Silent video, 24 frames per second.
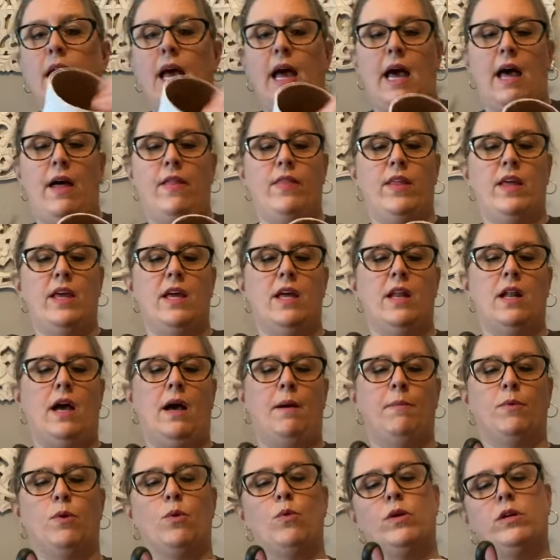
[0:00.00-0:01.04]
And then
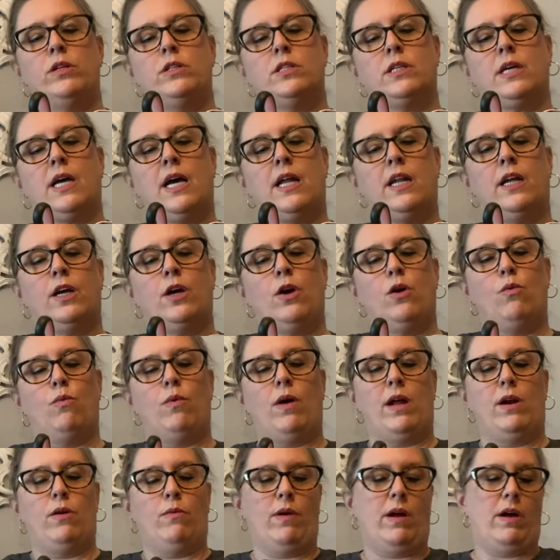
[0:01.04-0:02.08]
I'm going to kind of go
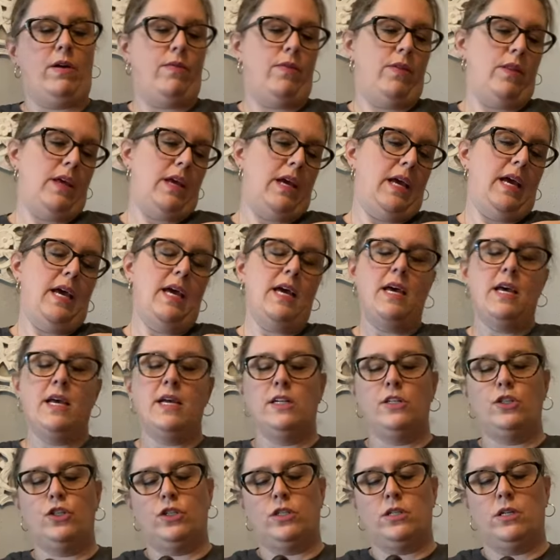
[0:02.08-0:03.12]
right around the
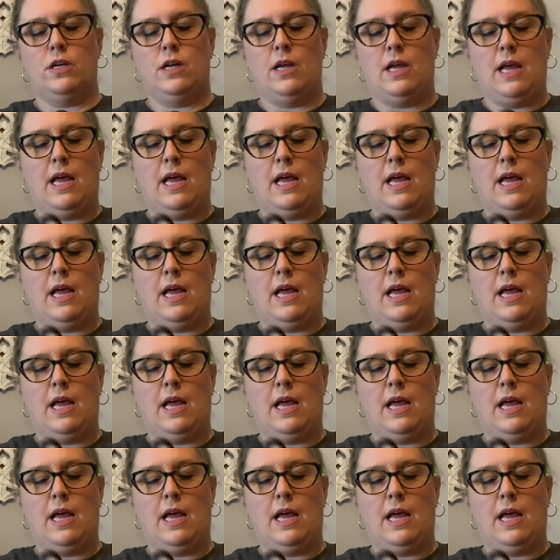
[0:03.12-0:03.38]
edge